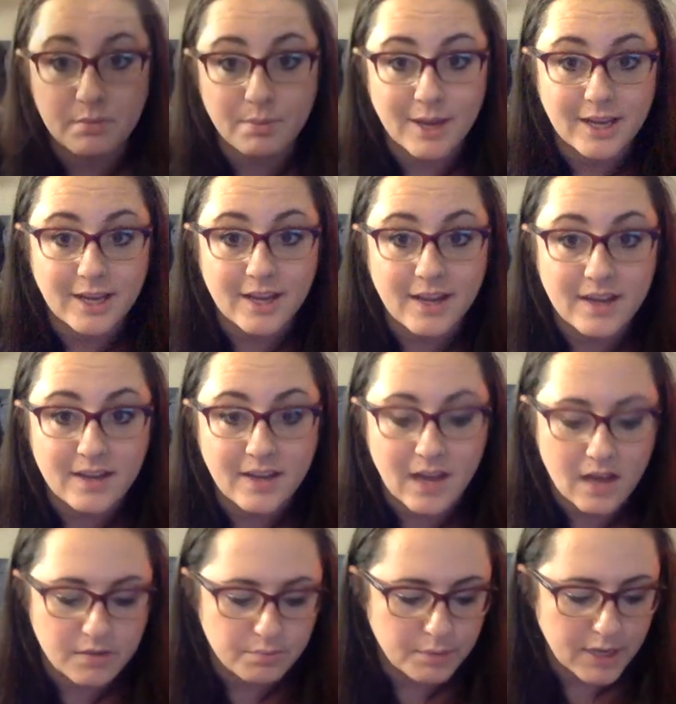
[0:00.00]
back in.
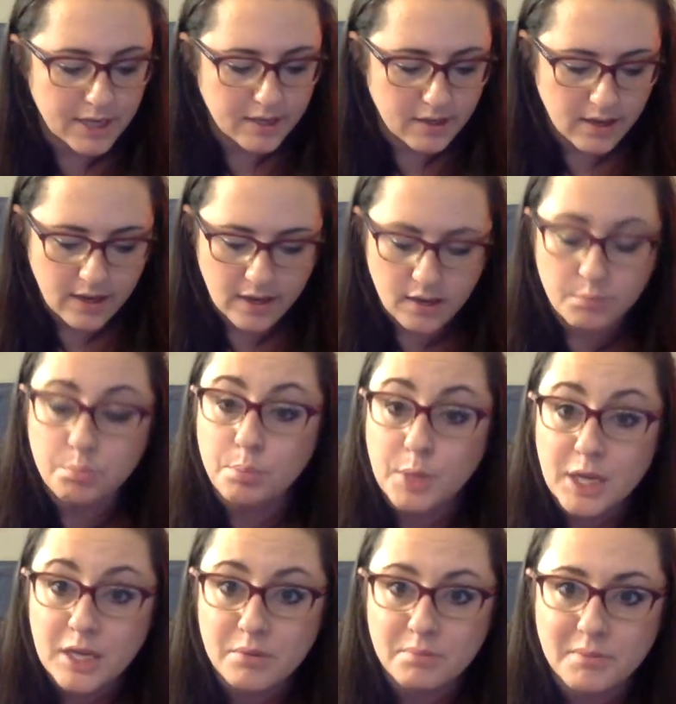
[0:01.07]
I've made a
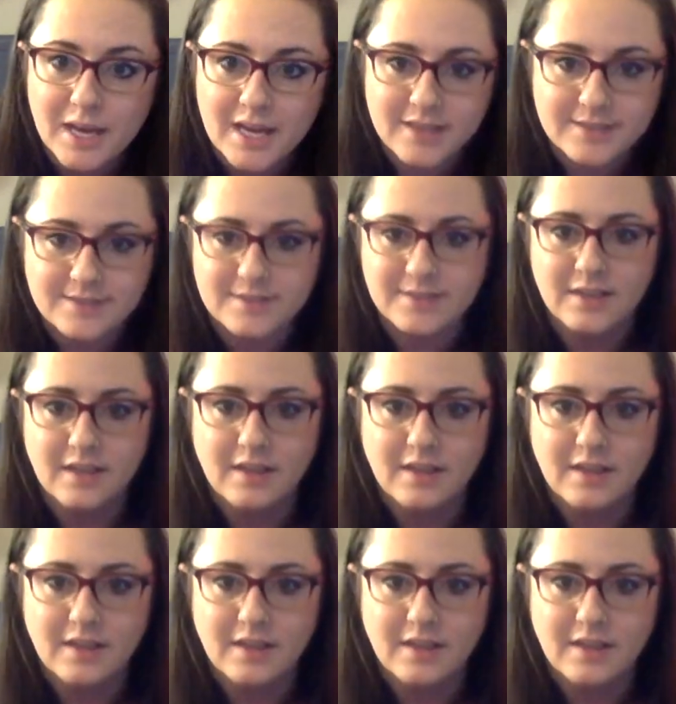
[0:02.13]
big mess.